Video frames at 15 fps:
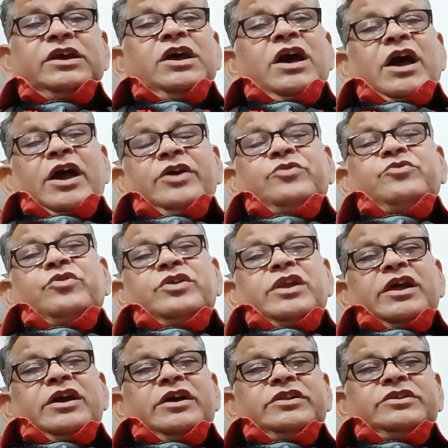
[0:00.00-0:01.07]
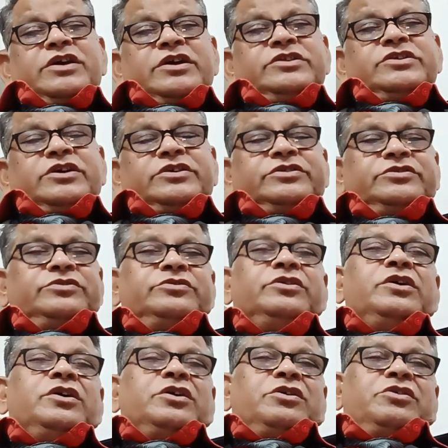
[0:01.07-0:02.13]
High court judges,
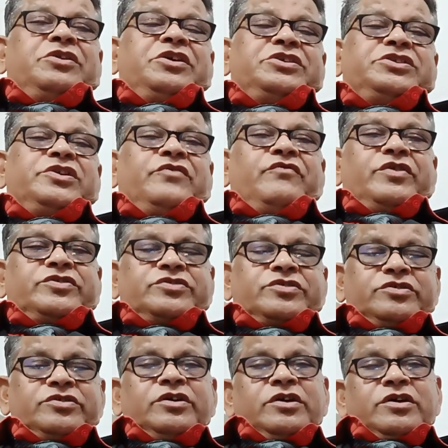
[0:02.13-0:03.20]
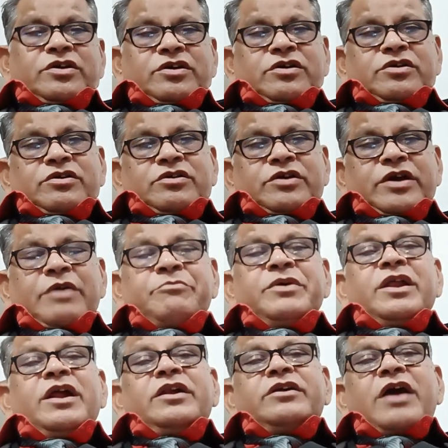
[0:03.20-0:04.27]
distinguished
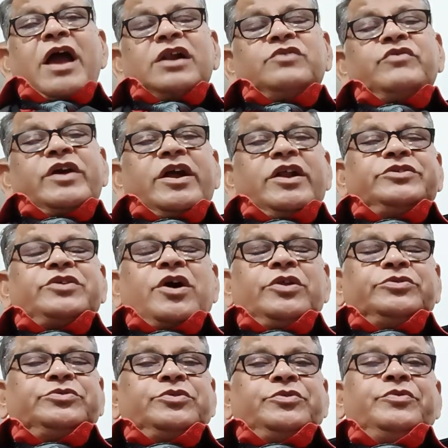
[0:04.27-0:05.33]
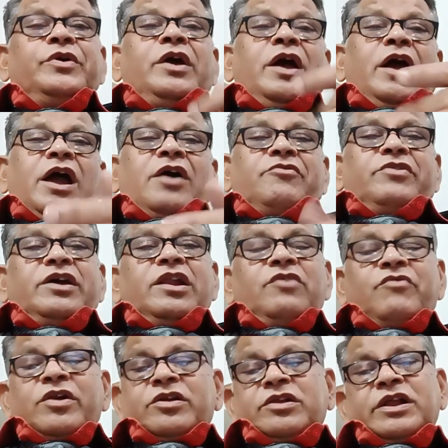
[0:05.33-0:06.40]
eminent advocates also have
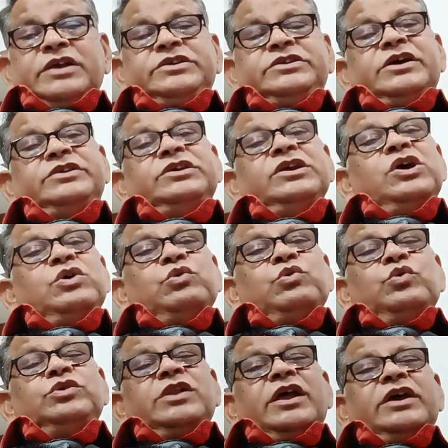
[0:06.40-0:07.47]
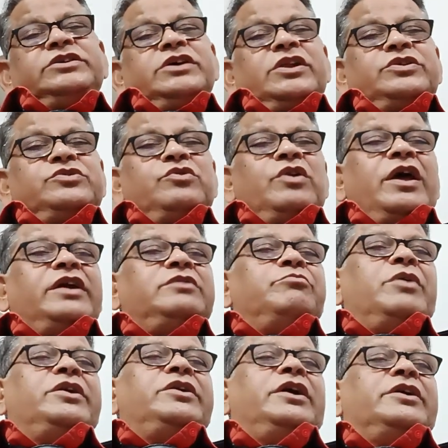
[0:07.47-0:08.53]
delivered lectures. Whose lectures you like
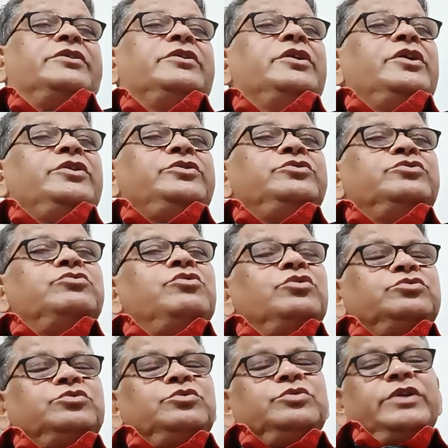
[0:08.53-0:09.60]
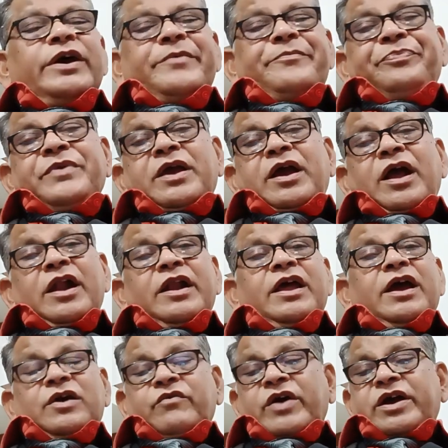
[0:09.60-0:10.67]
better, you go through them and
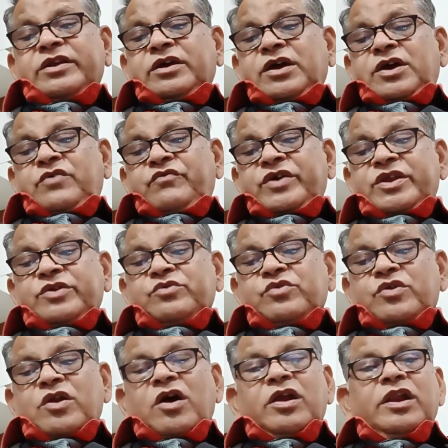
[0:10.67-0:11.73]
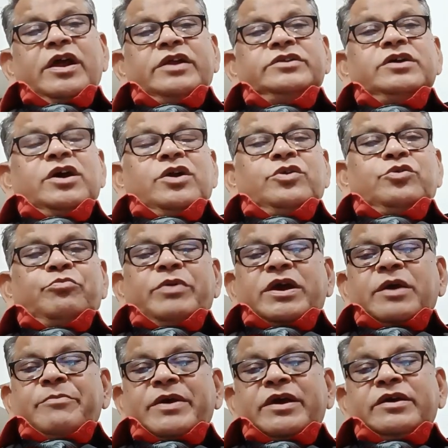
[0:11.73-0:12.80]
acquire very good knowledge to
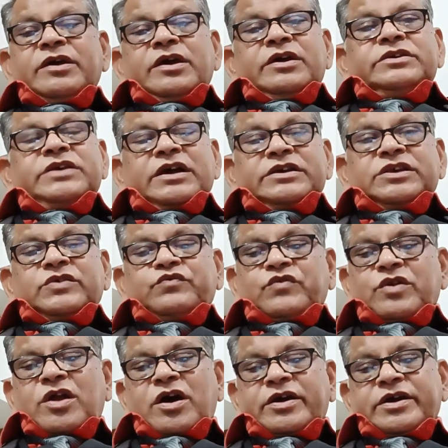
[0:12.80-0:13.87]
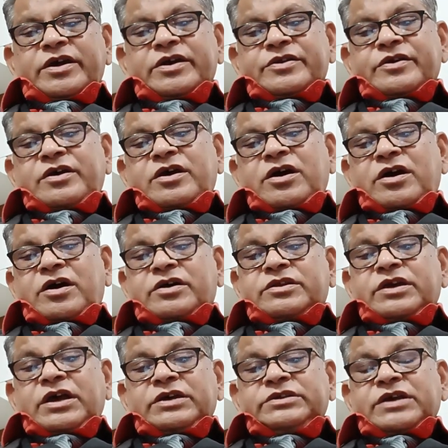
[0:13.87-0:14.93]
become a successful lawyer or
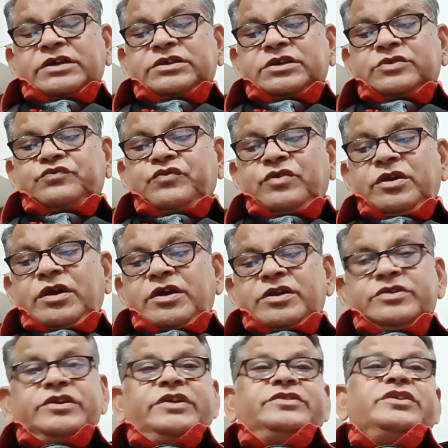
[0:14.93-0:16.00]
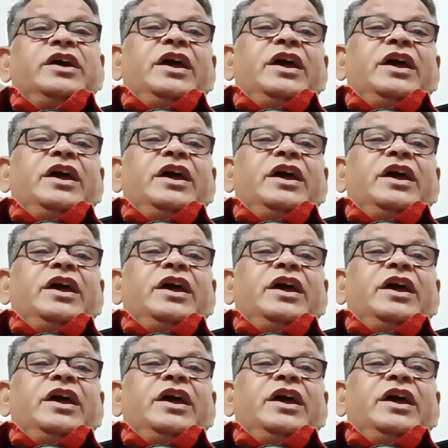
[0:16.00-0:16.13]
successful judge.